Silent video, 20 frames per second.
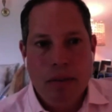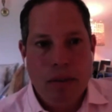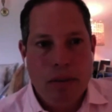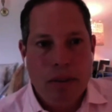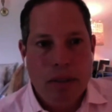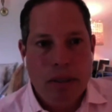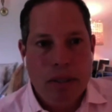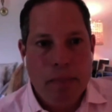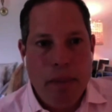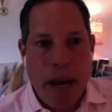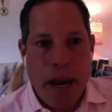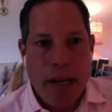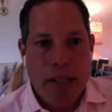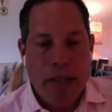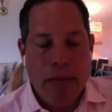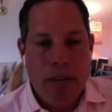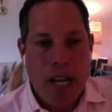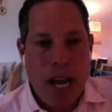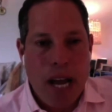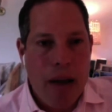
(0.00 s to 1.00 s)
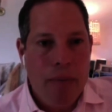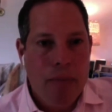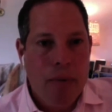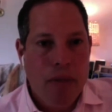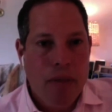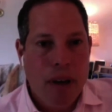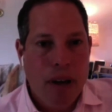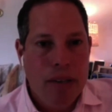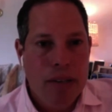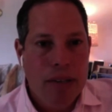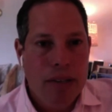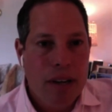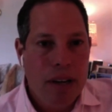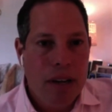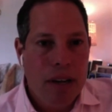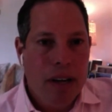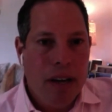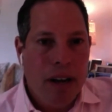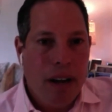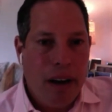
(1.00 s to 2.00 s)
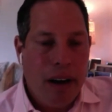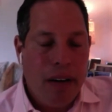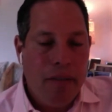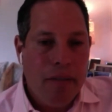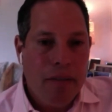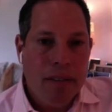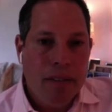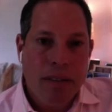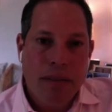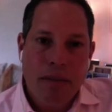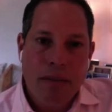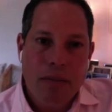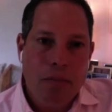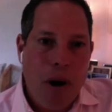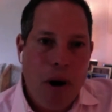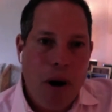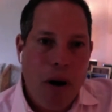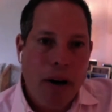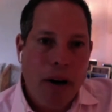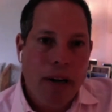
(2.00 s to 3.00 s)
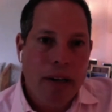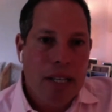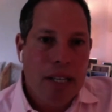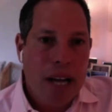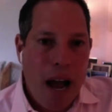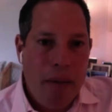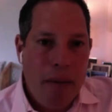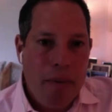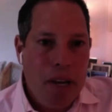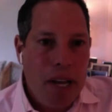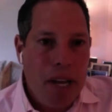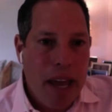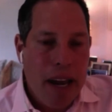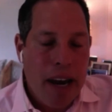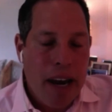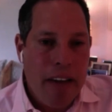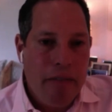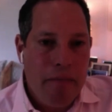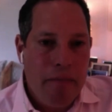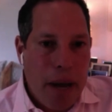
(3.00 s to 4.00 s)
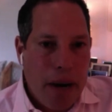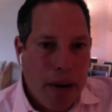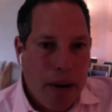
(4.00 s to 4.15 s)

spending some time with us. Mark and Tommy can't have better